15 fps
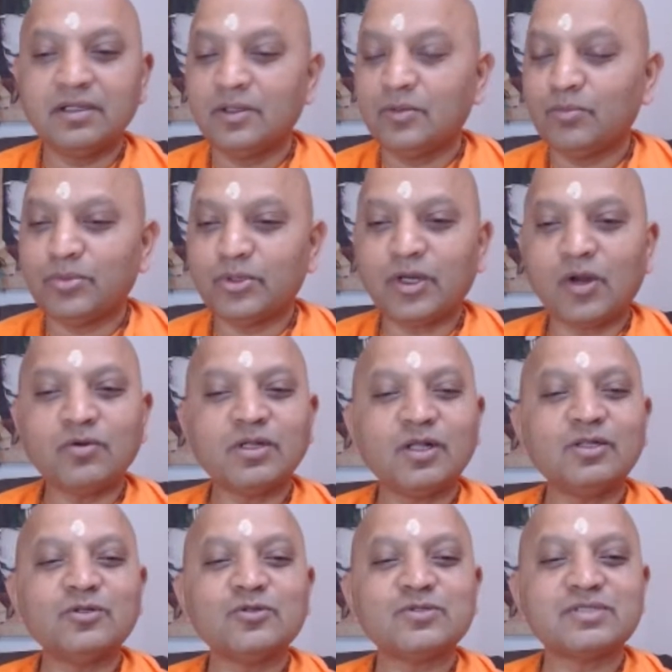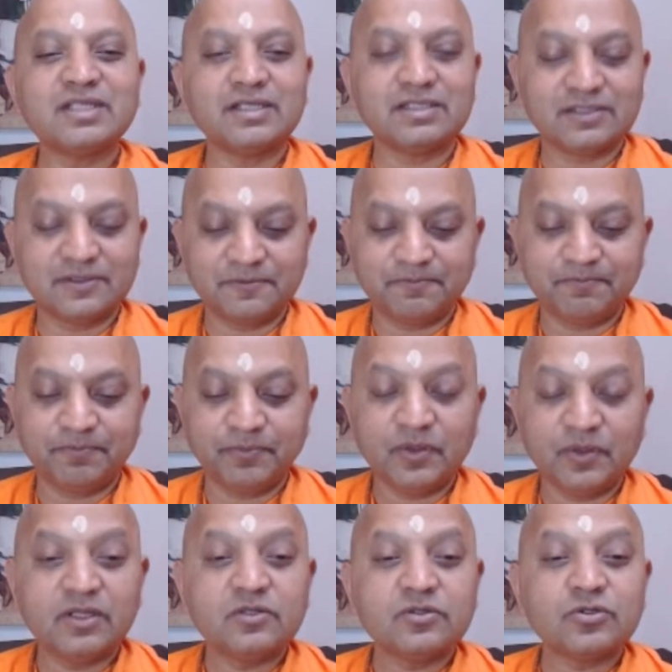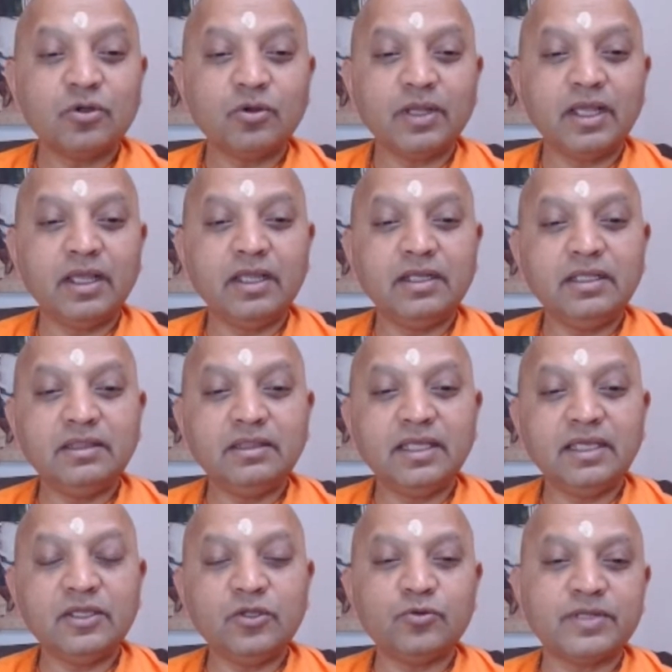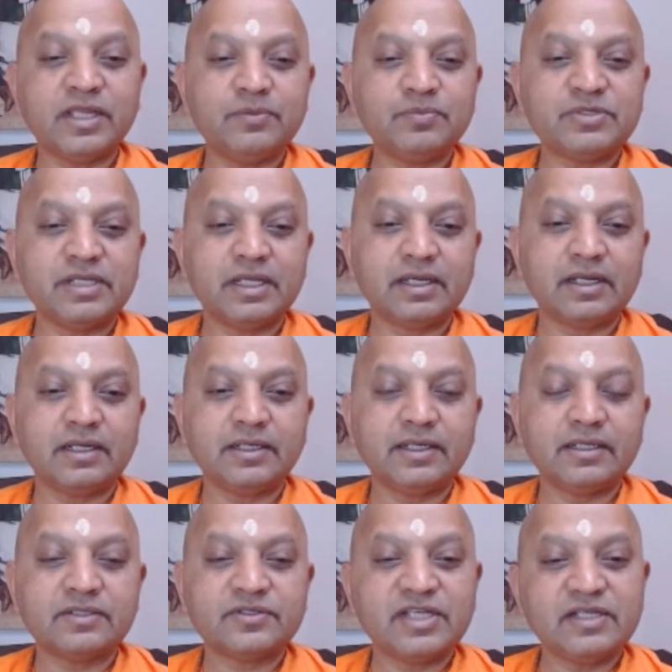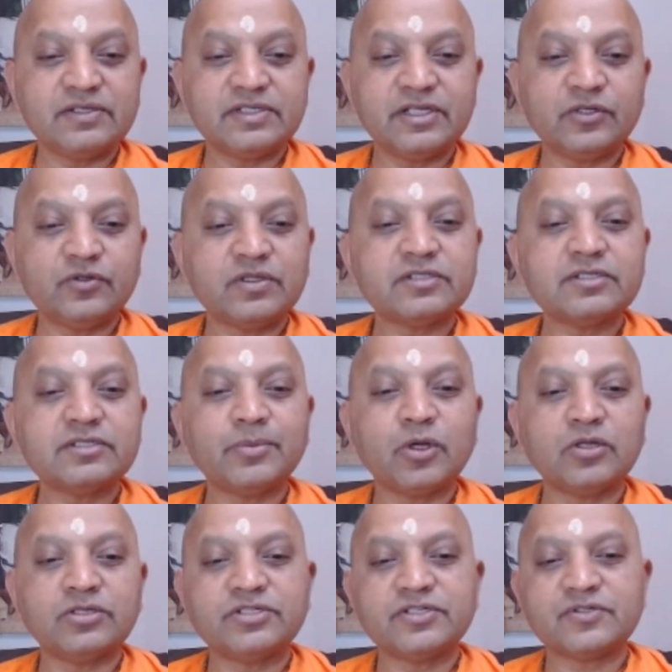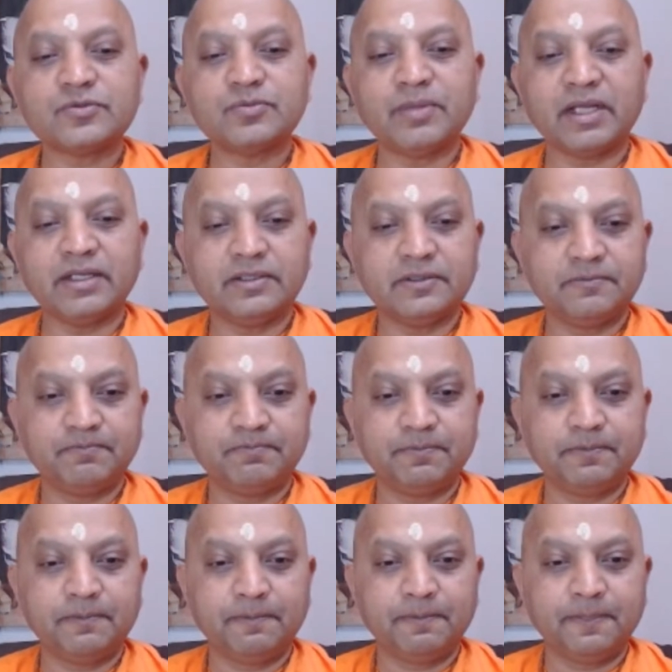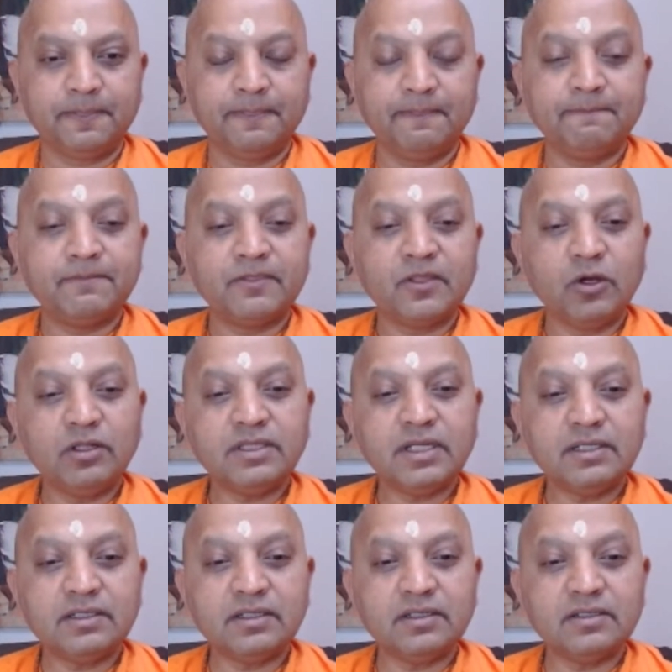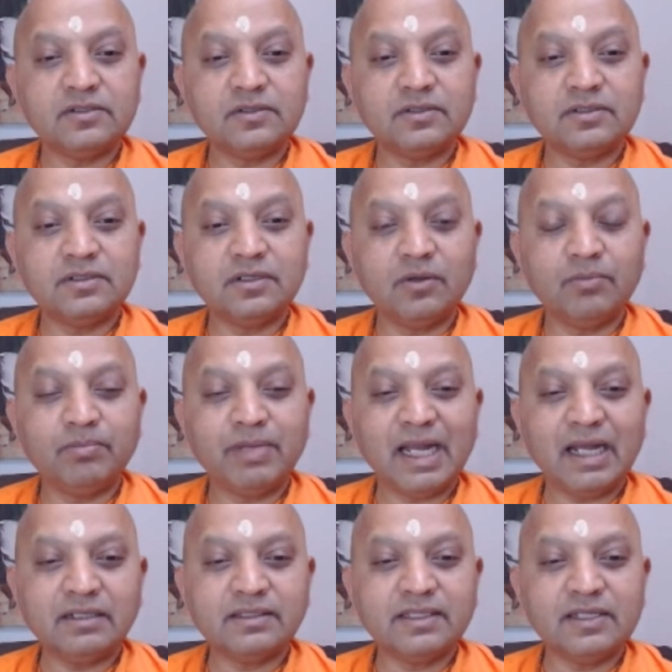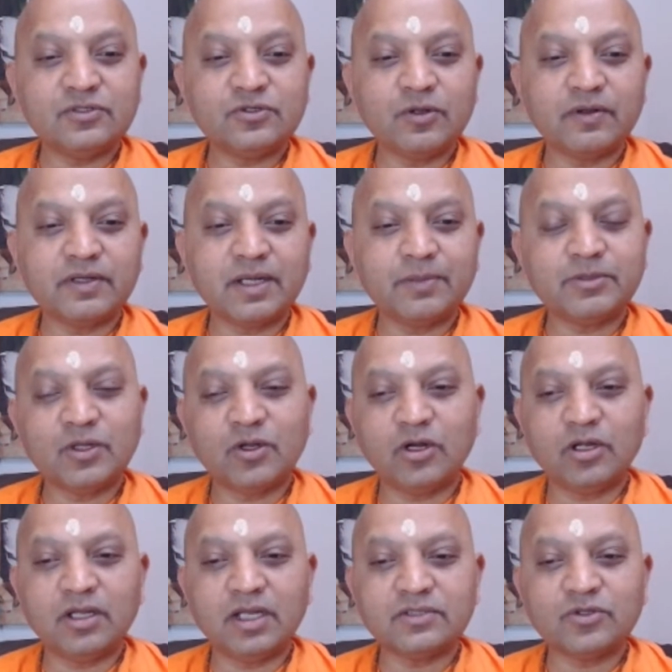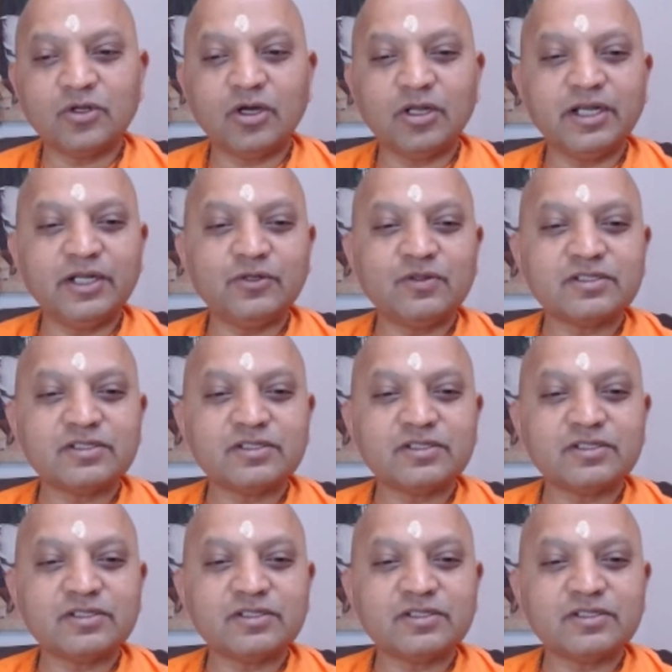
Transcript: put out all those things. So anything you keep secret, it sinks into the subconscious mind. All that bad things you have kept has gone into the